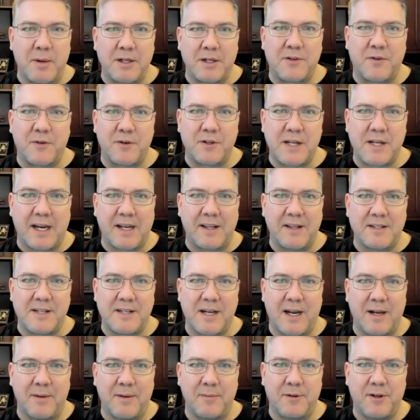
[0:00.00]
so much for taking the
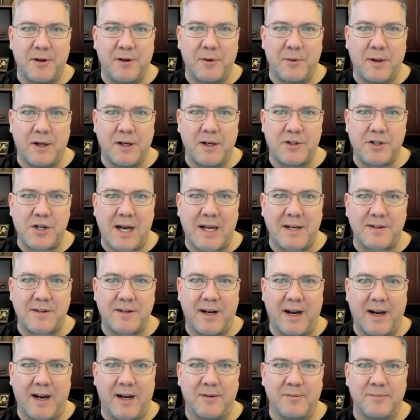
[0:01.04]
time to chat
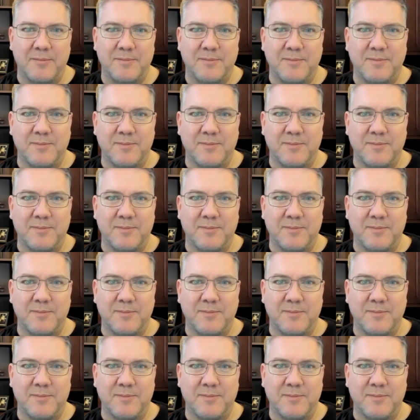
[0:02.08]
today.